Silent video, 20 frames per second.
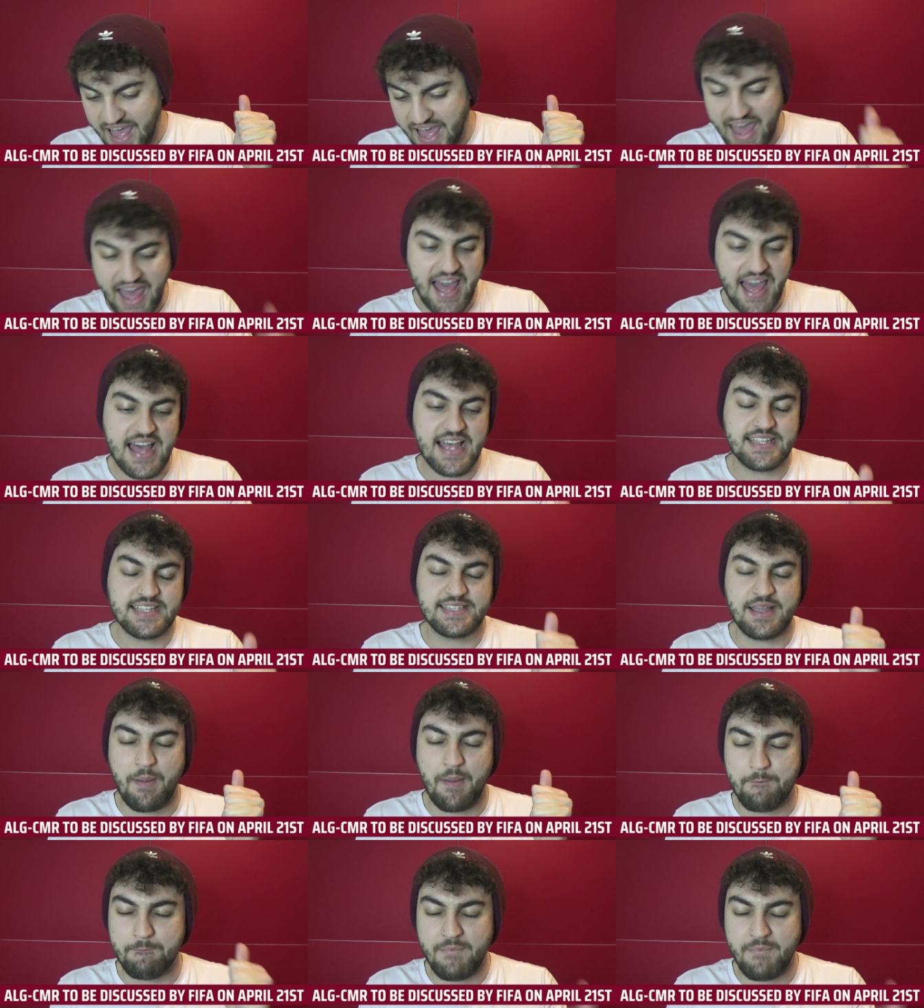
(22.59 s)
as
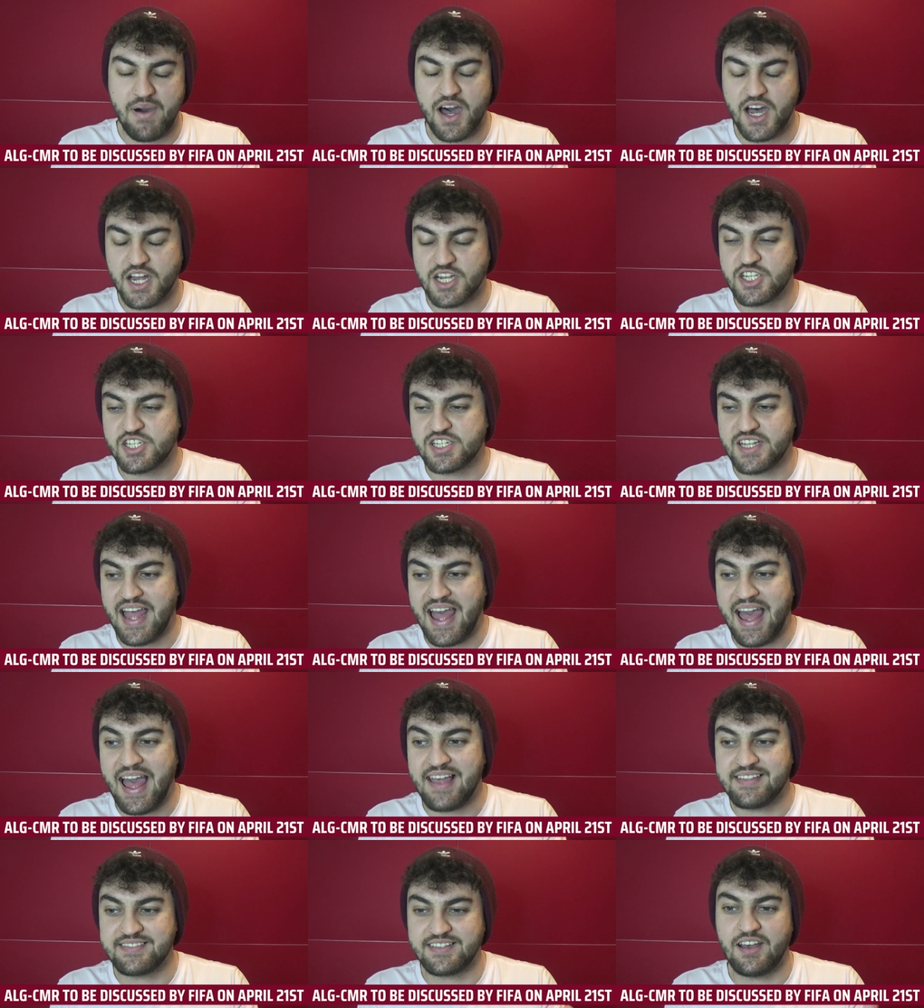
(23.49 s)
much
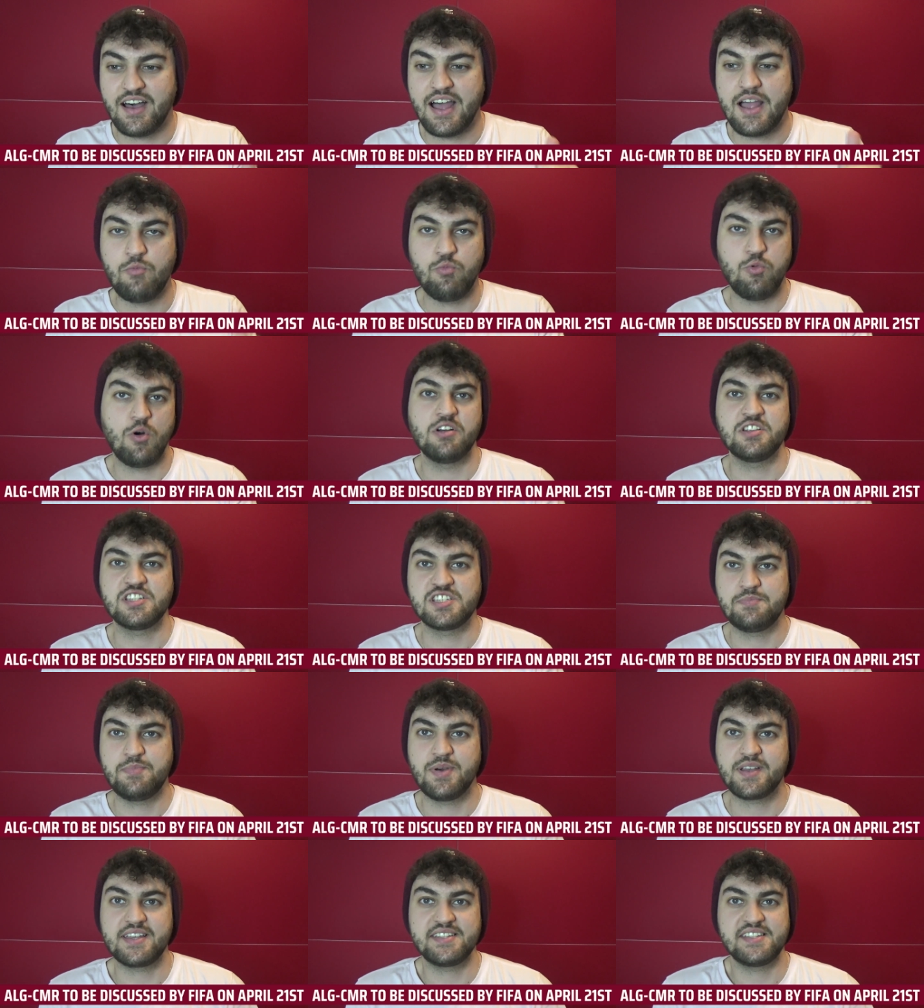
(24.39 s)
as I
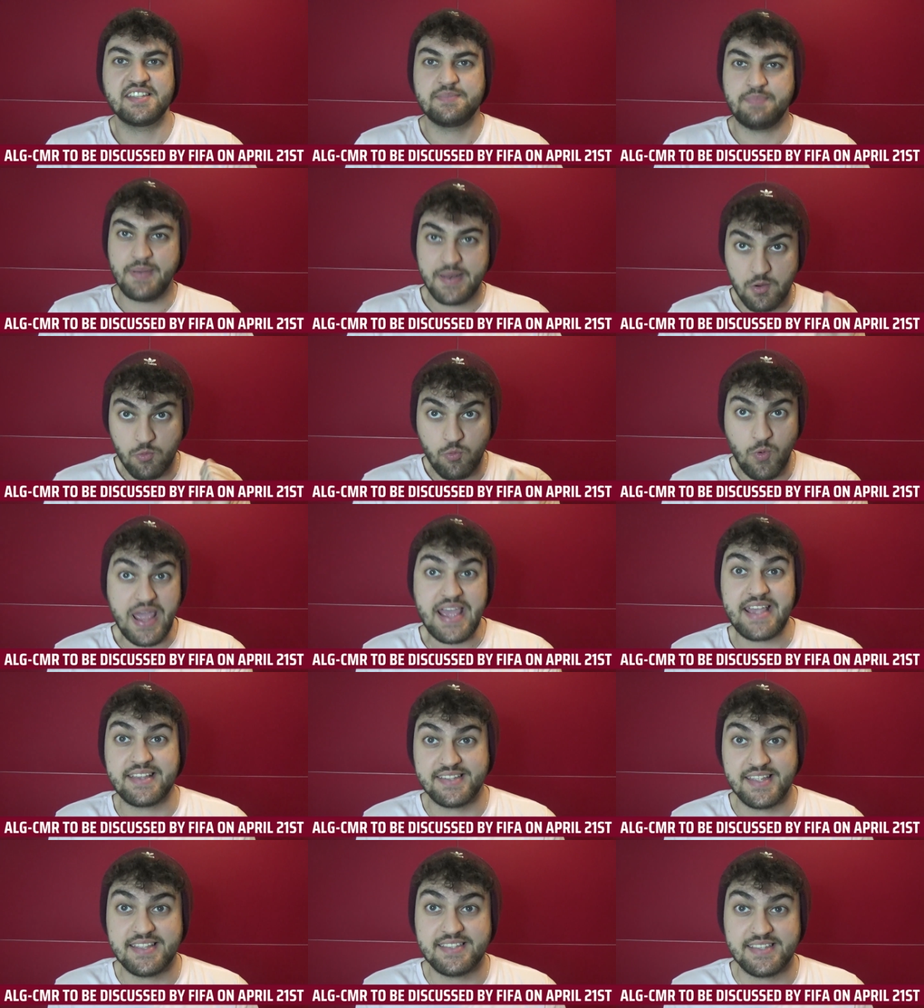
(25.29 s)
want because it's been a
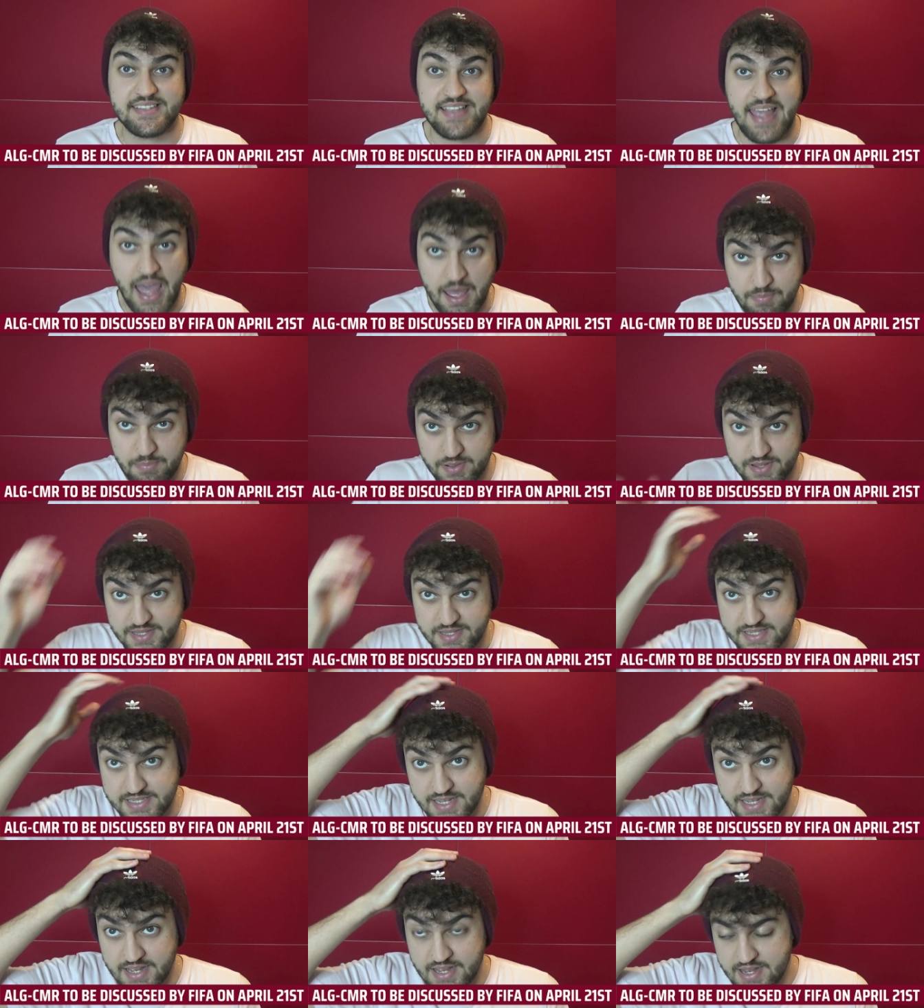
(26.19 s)
week since it's
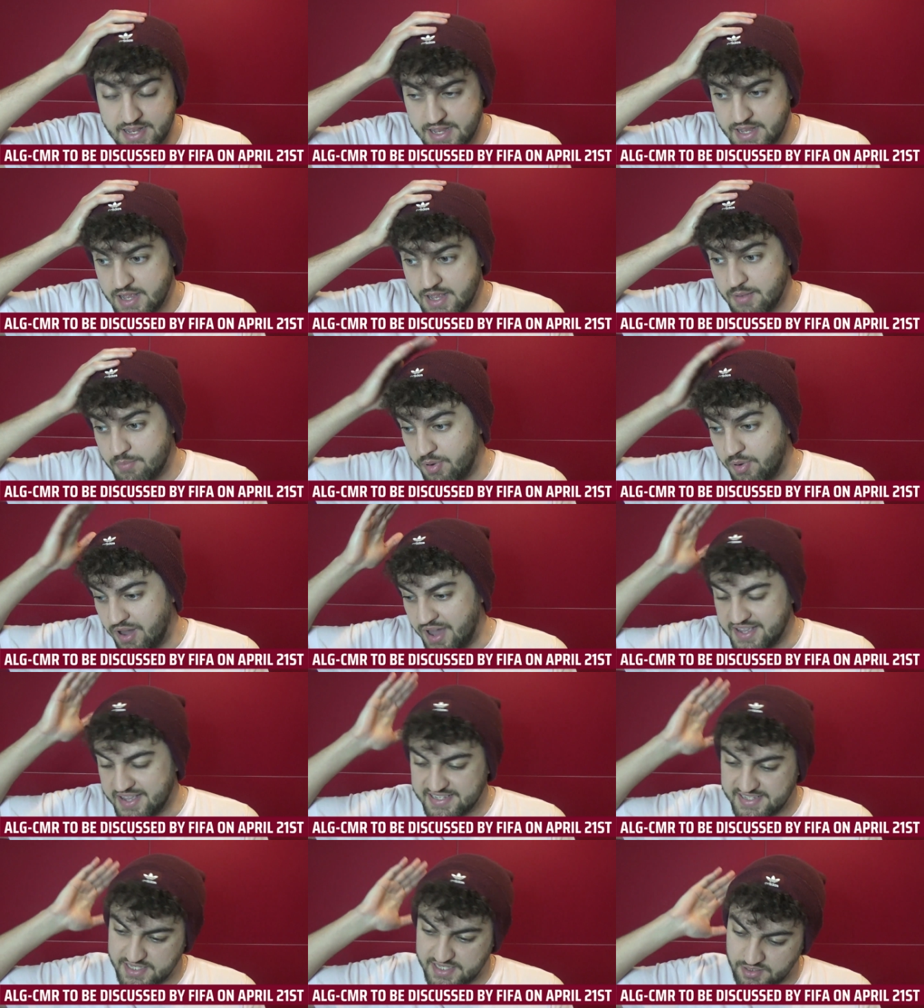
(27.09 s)
happened but
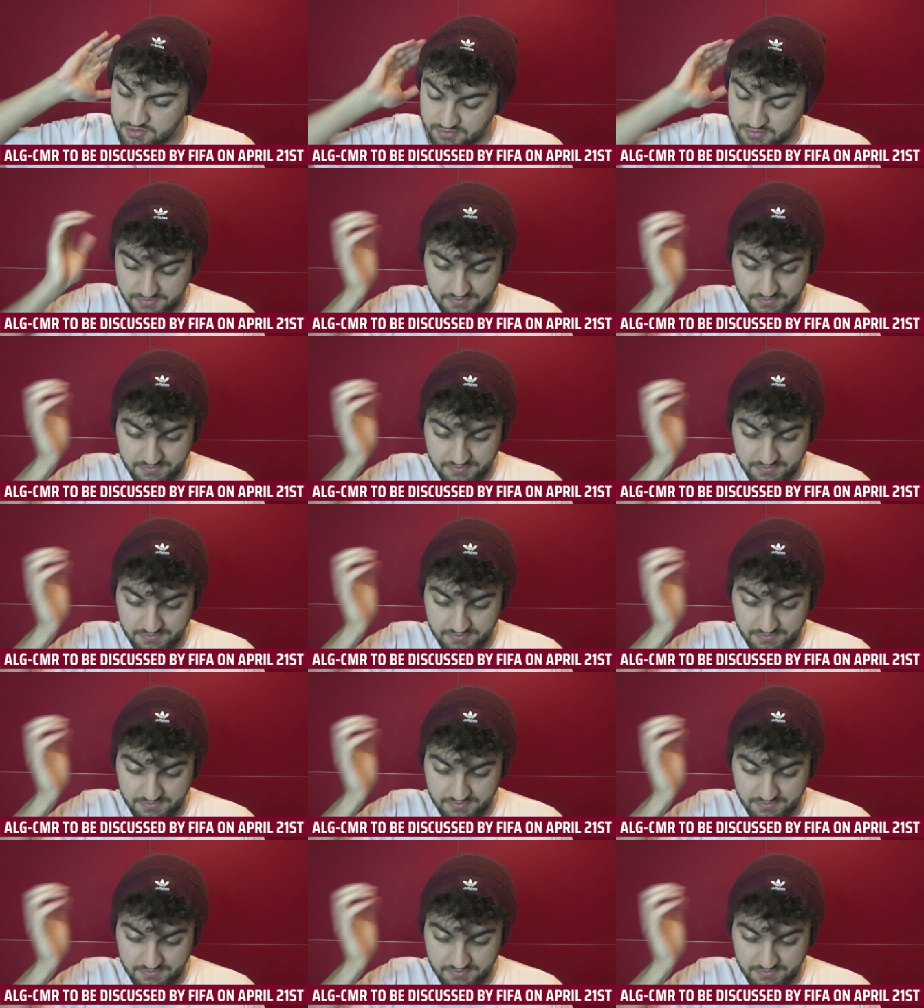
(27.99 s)
I still